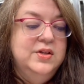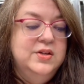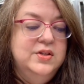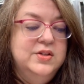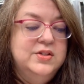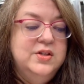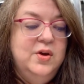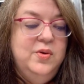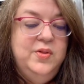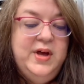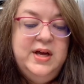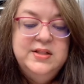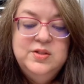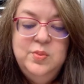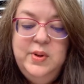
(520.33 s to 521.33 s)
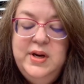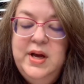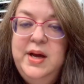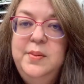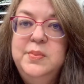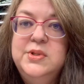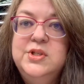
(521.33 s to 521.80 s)
so that's what
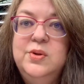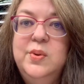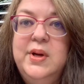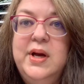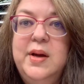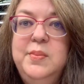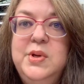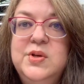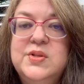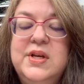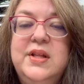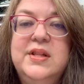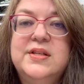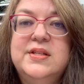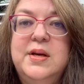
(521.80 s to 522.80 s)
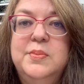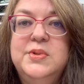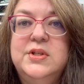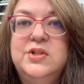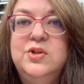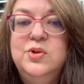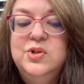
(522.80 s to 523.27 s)
I'm doing. I'm using the
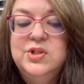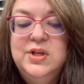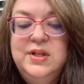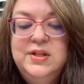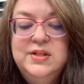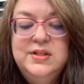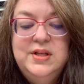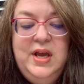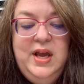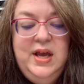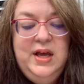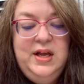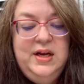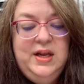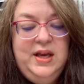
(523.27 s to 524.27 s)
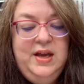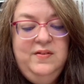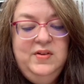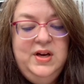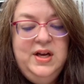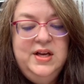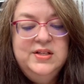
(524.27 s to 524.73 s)
substitutions, and
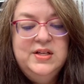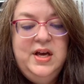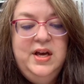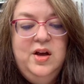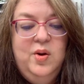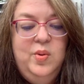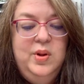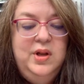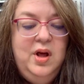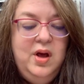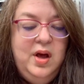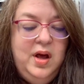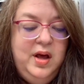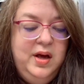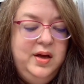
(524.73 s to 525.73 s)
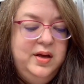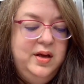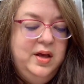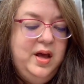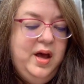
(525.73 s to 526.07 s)
even as I go along,